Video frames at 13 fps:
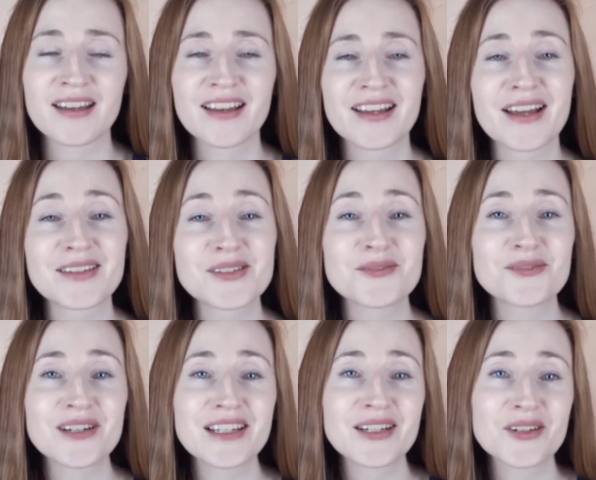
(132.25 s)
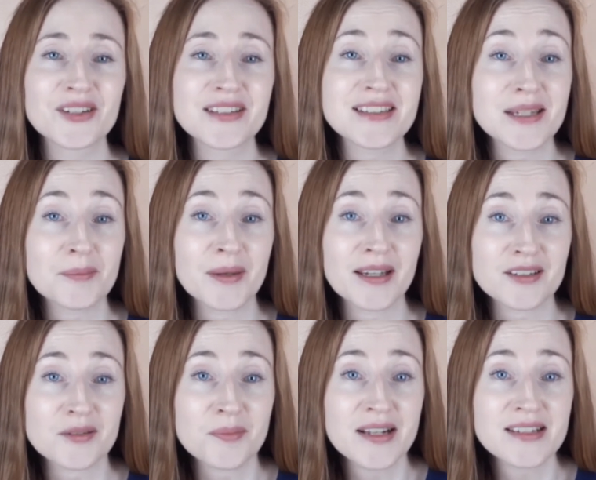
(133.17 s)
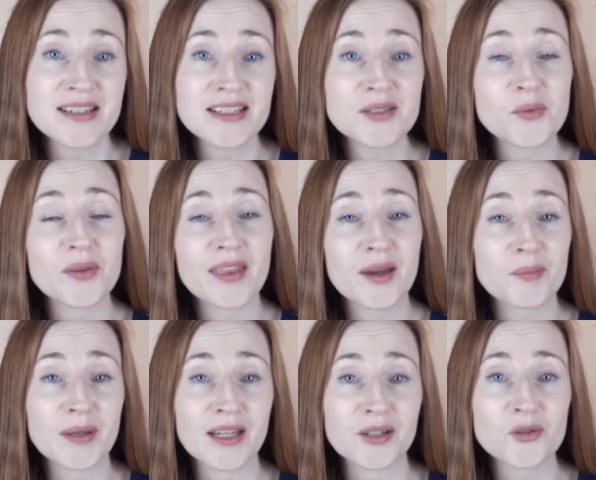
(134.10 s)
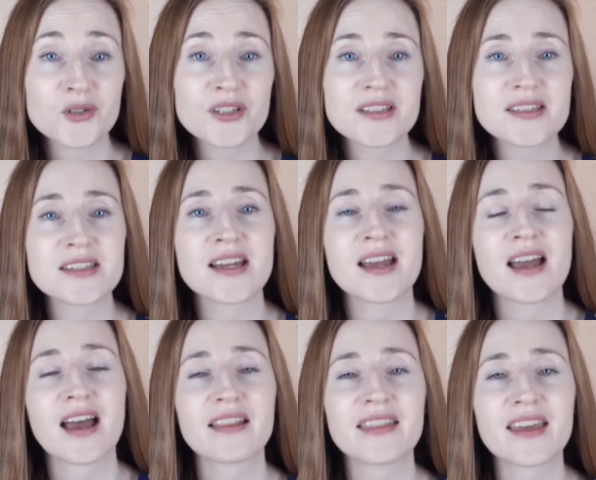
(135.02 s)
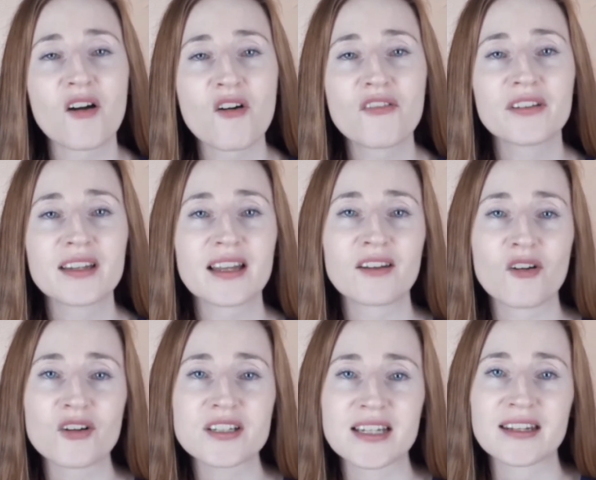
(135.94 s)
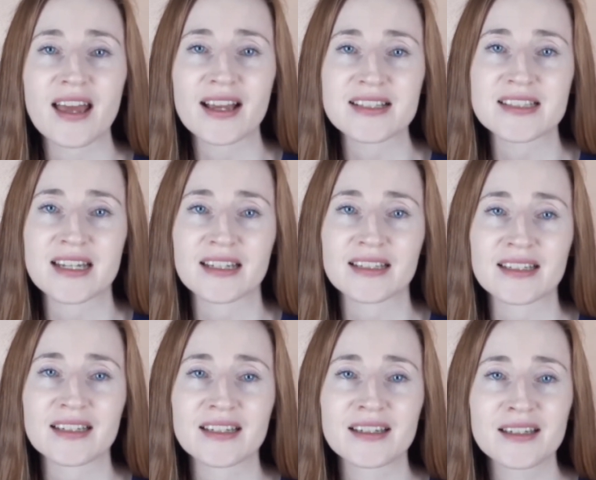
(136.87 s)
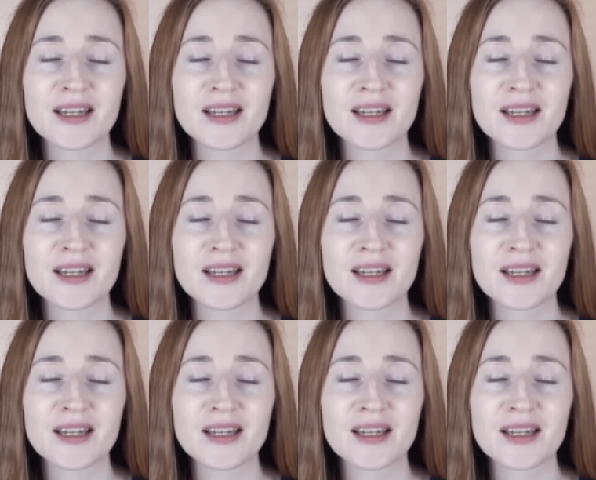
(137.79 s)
Cats are really good at slipping into buildings without being noticed, and they often get locked in accidentally.